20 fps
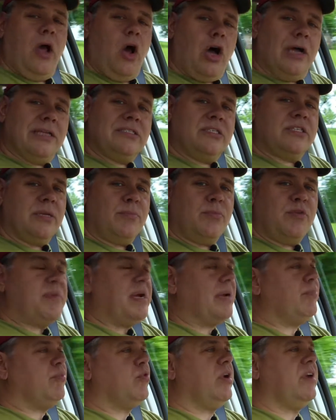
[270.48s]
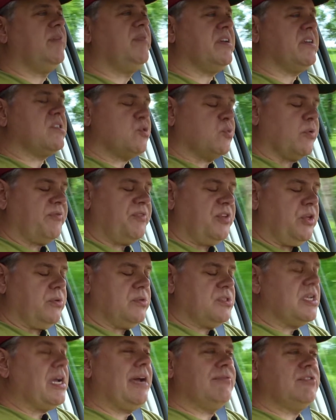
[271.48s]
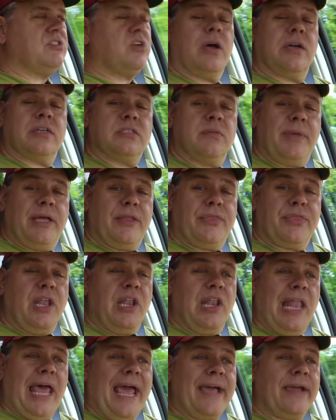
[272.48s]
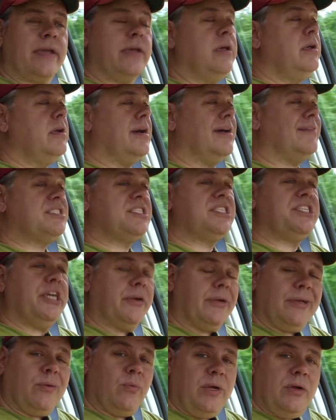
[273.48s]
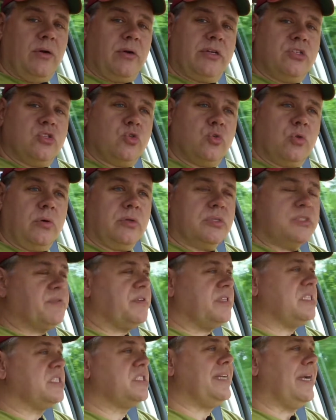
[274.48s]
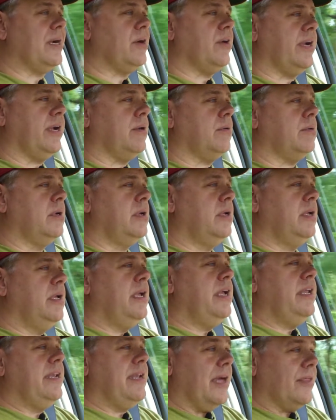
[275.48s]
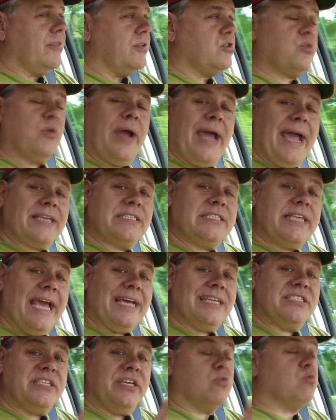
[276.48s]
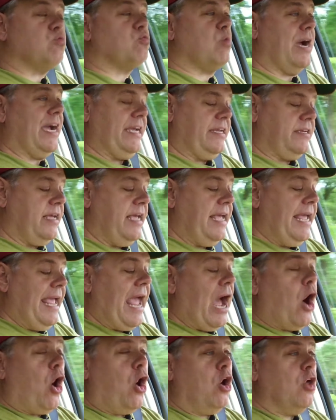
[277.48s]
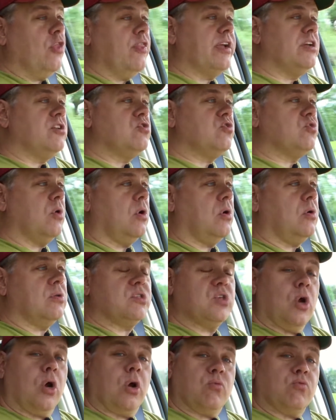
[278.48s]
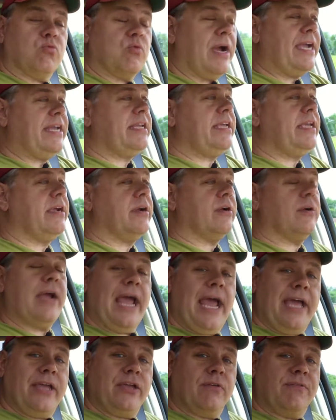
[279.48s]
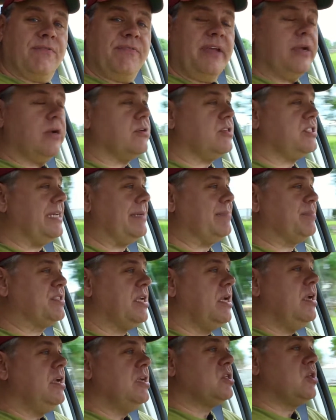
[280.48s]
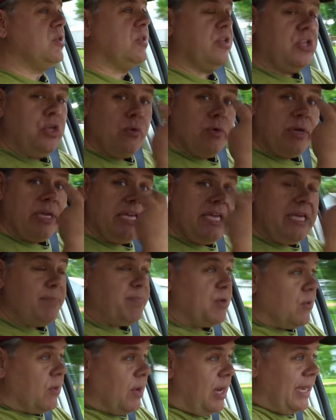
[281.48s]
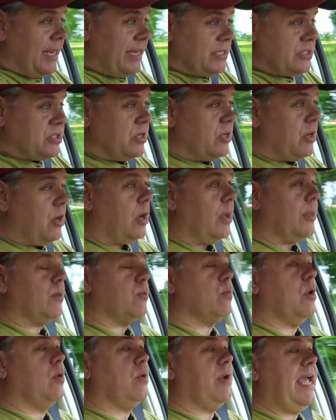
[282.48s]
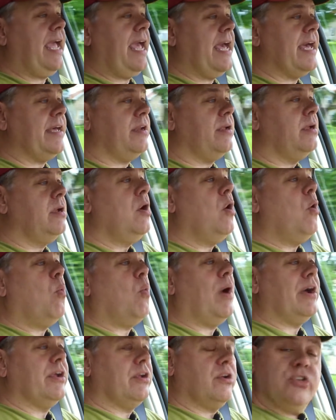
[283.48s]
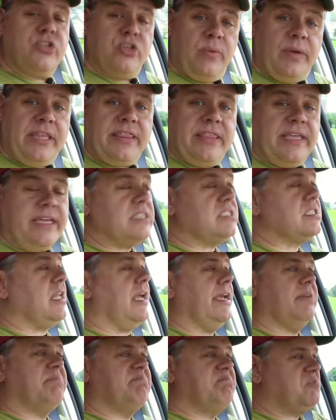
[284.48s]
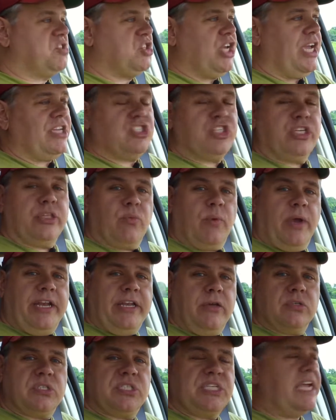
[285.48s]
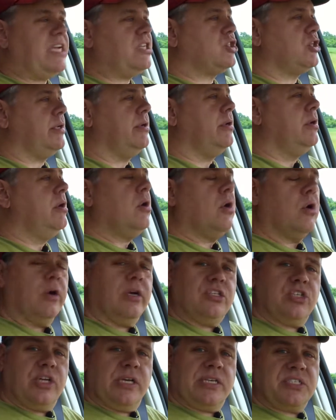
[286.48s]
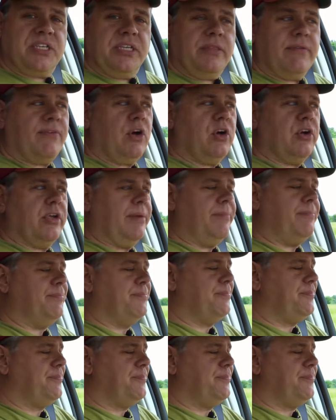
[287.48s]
On some of my previous reviews, I've talked about the lack of steering wheel controls for the stereo. Now, the Trax has it right. All the controls are right here at your fingertips so that you can keep your eyes on the road ahead while you're doing things like changing the radio station or adjusting the volume.